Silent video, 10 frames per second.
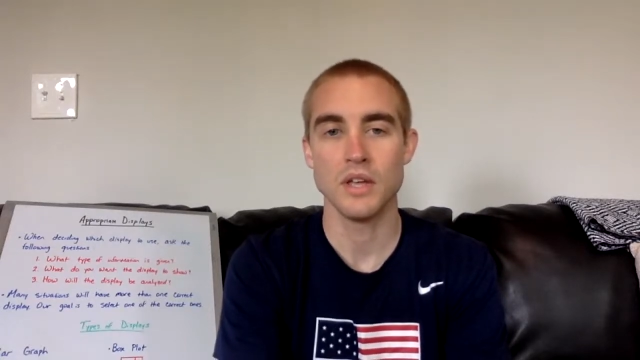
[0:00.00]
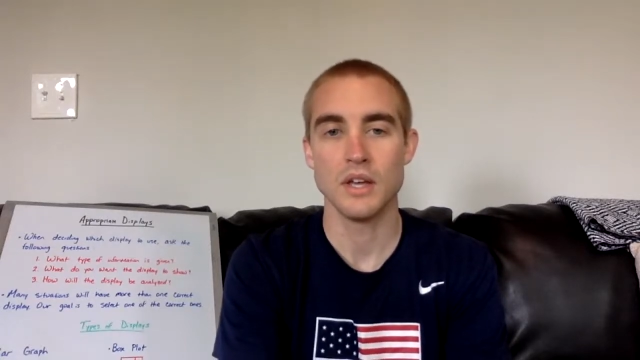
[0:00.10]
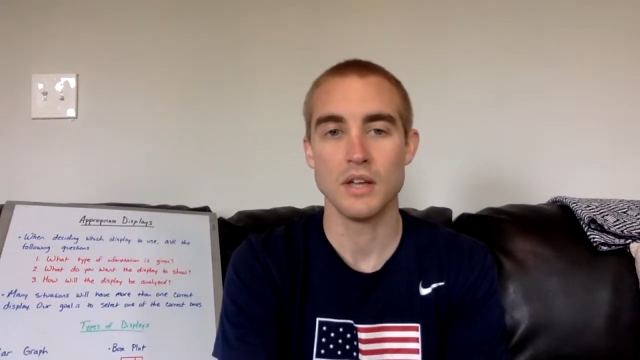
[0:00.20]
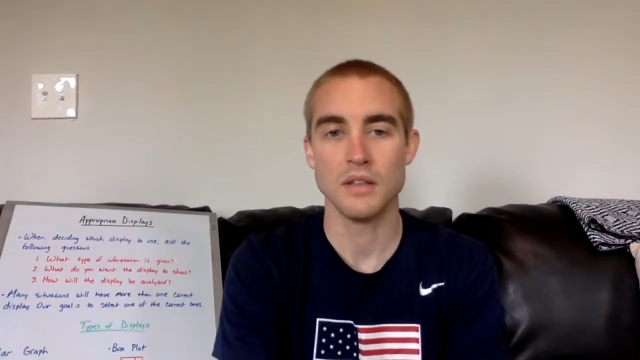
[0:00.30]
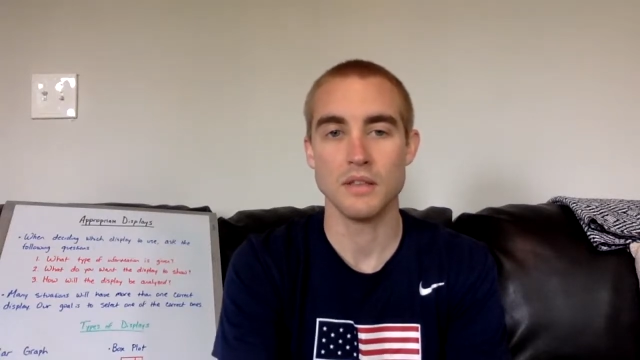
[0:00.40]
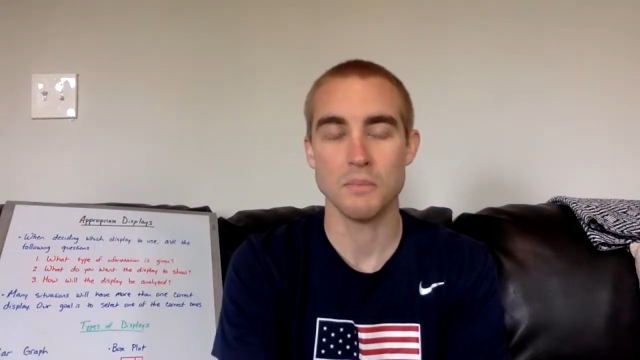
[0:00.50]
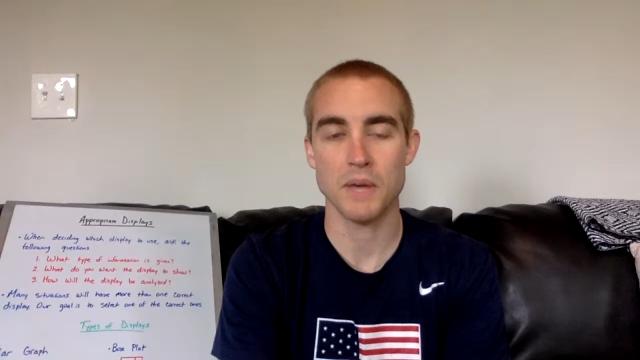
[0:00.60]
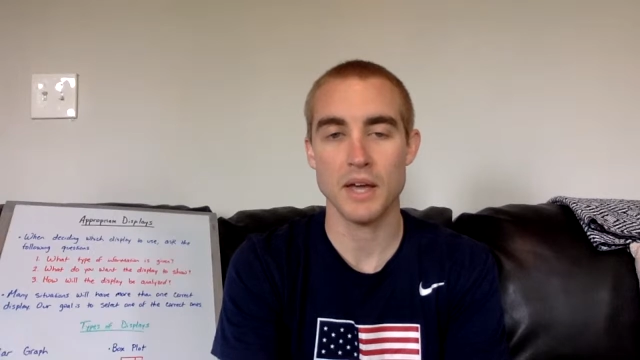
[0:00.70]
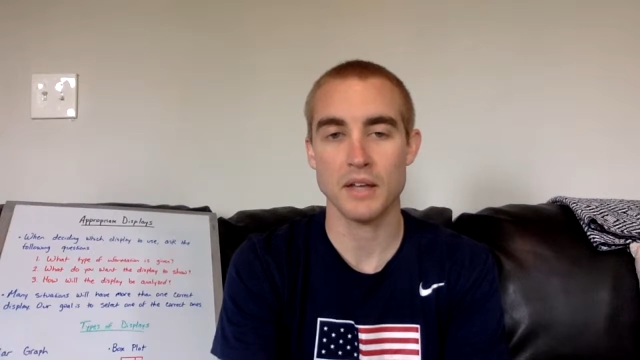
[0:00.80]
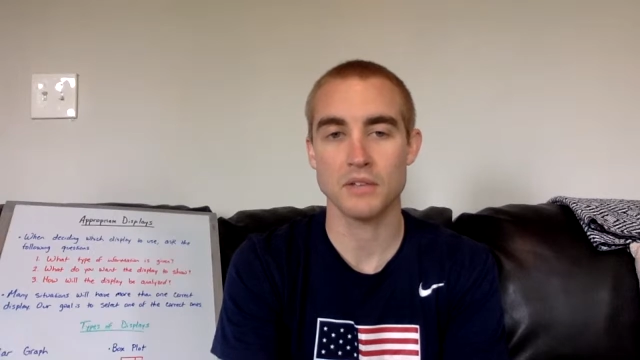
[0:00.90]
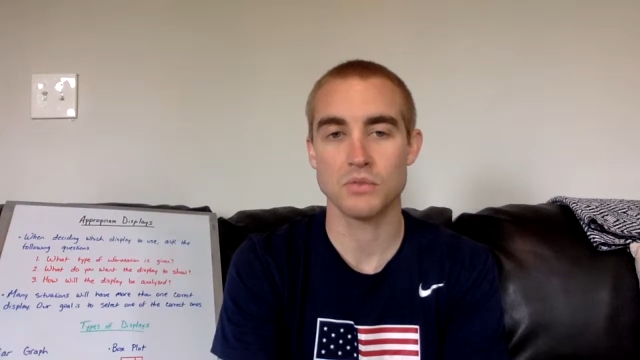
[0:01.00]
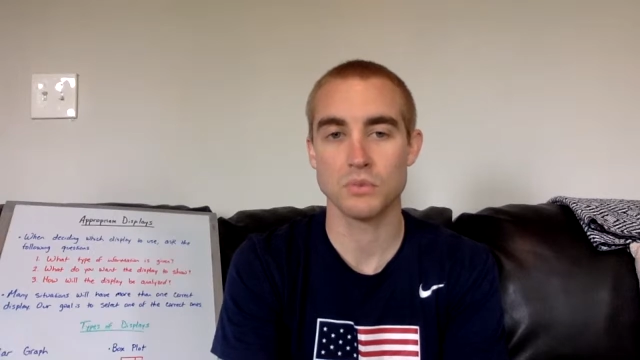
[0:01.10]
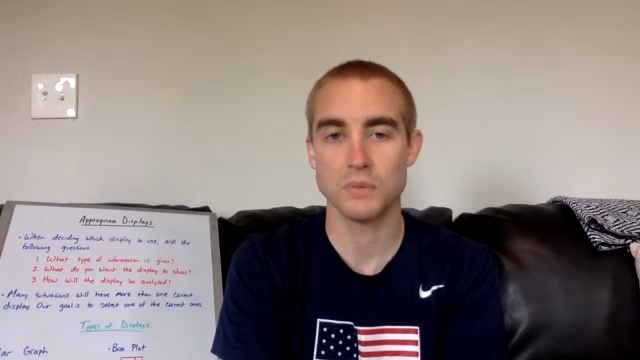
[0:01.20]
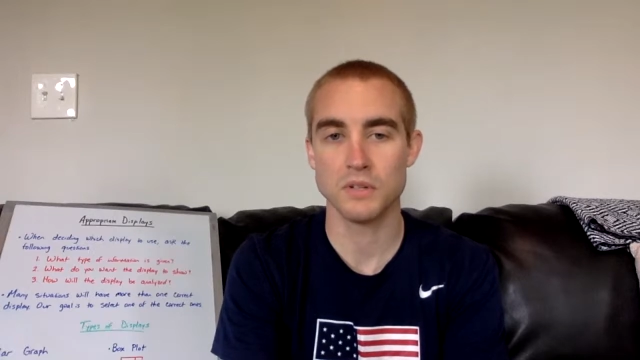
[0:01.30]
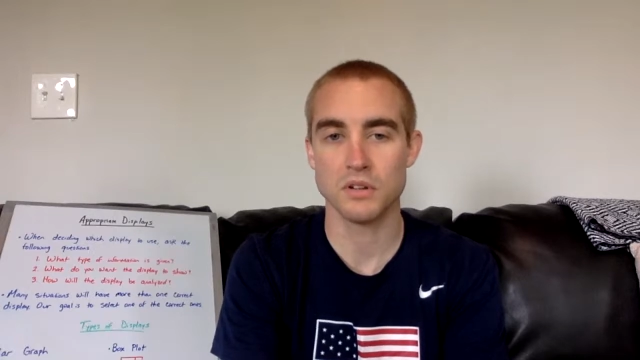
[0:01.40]
and then the packets will
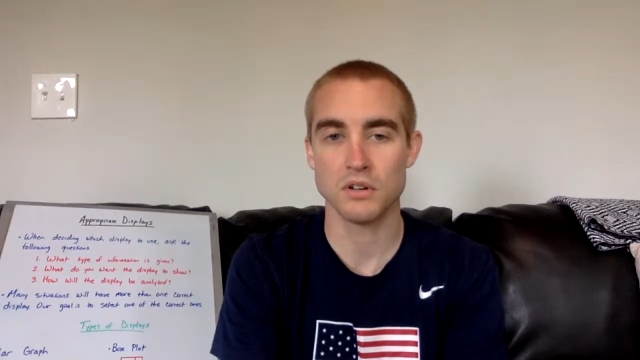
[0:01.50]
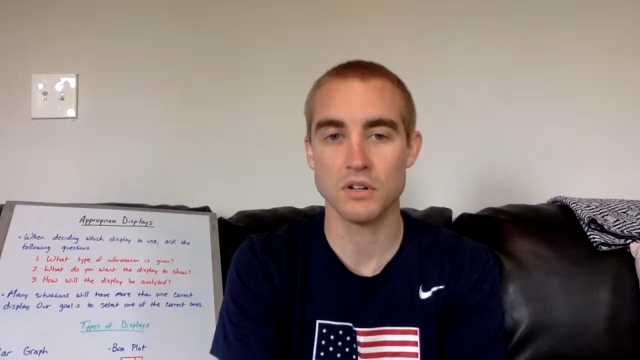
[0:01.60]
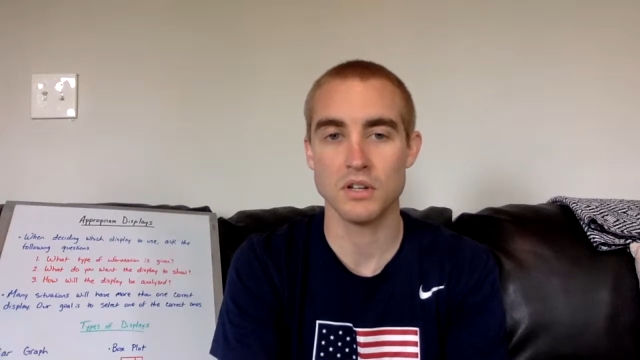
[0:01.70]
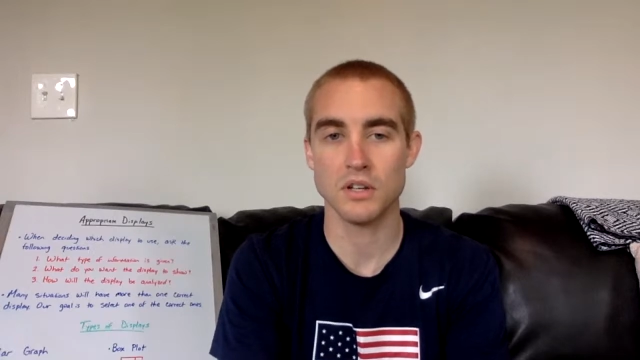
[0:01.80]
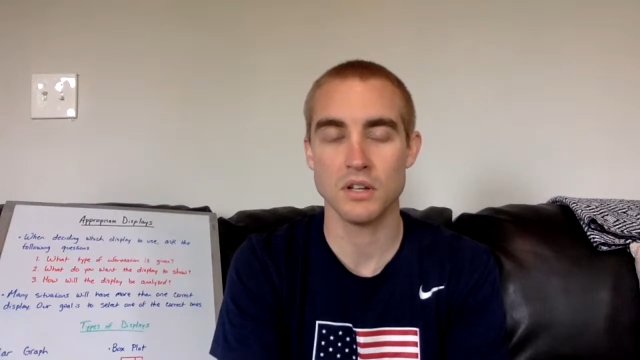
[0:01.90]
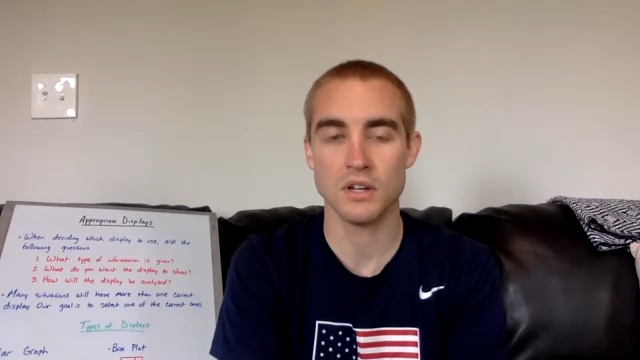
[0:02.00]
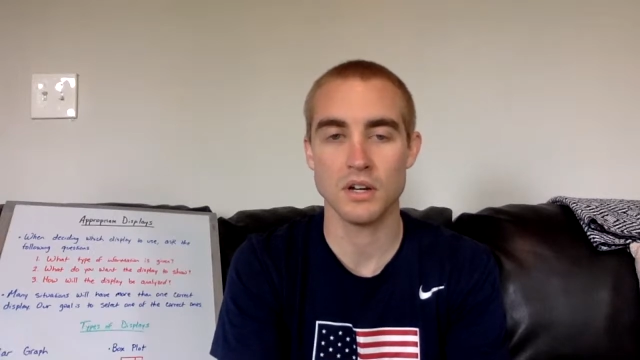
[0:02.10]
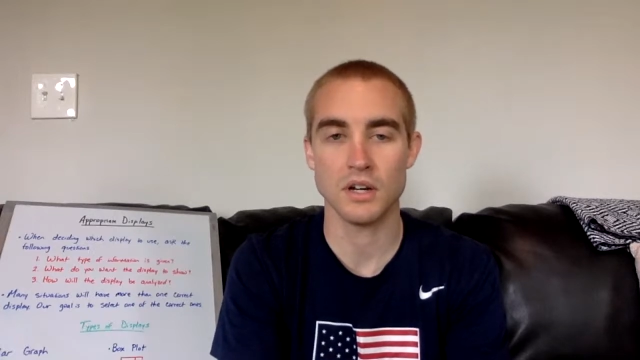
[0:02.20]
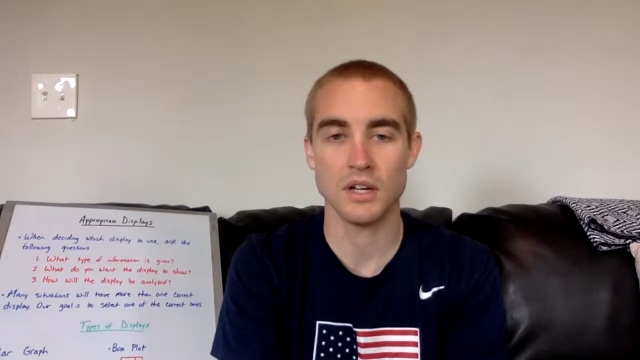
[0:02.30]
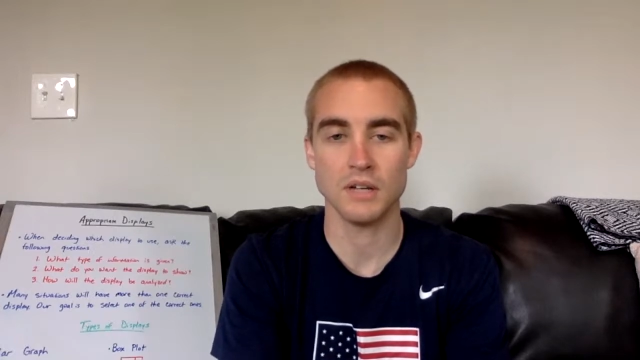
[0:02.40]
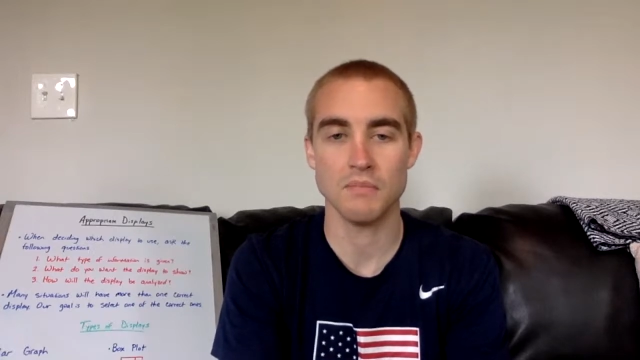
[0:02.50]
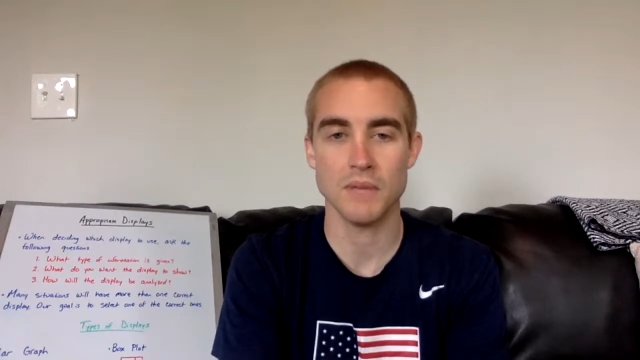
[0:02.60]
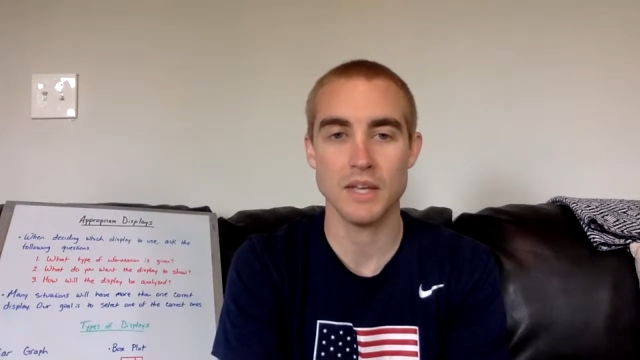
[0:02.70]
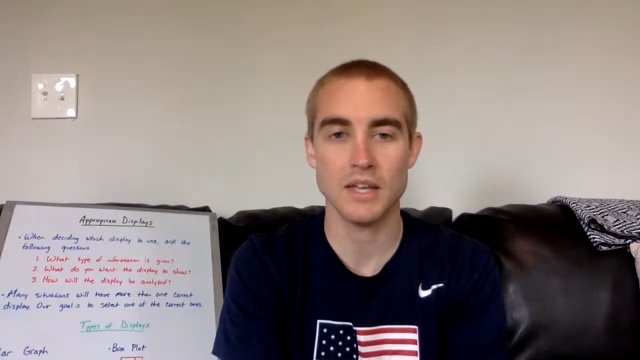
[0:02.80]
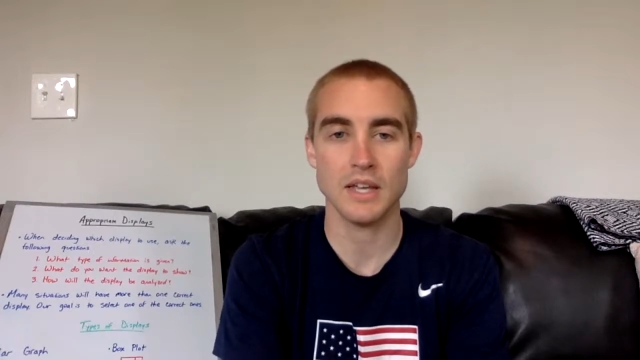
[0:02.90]
be turned in on
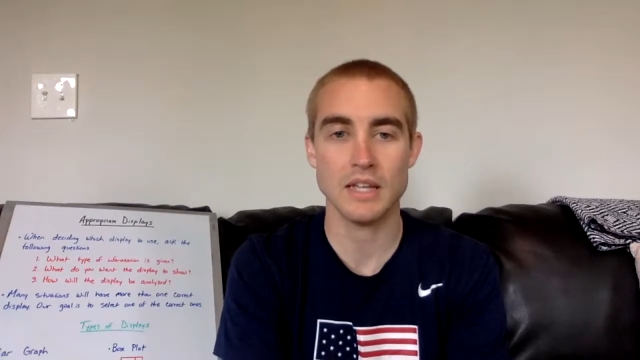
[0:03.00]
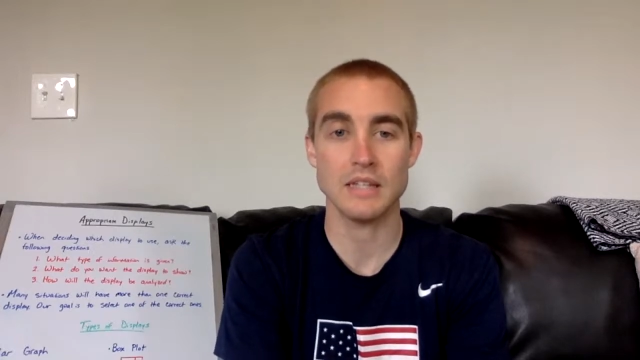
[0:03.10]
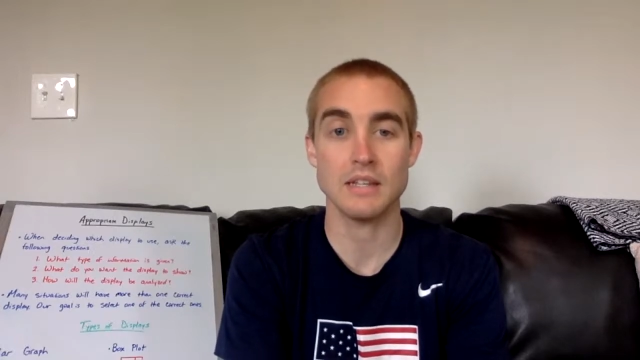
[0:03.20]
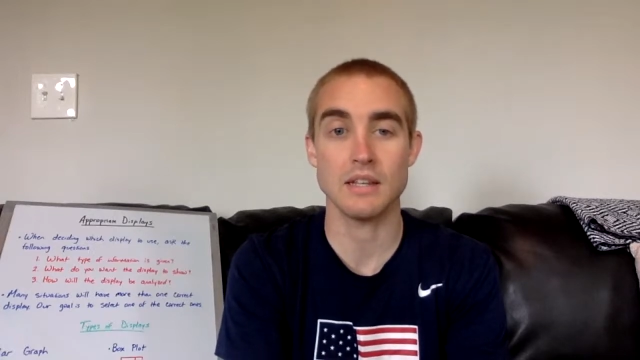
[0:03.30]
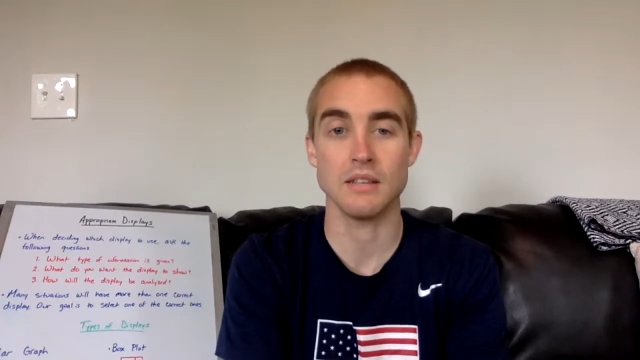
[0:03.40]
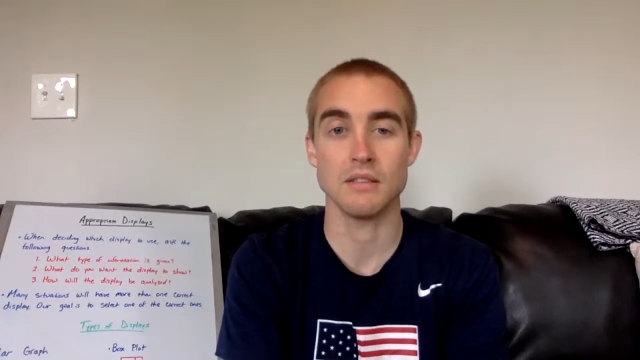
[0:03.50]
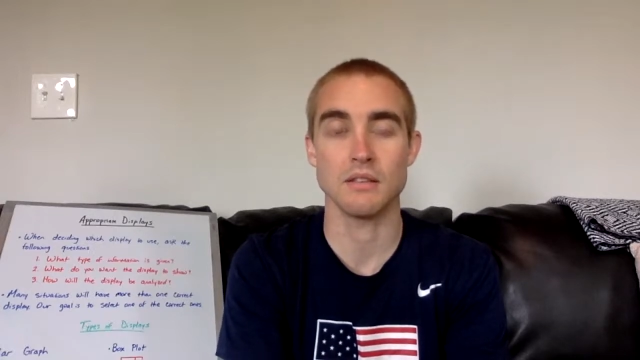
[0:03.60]
May 18th,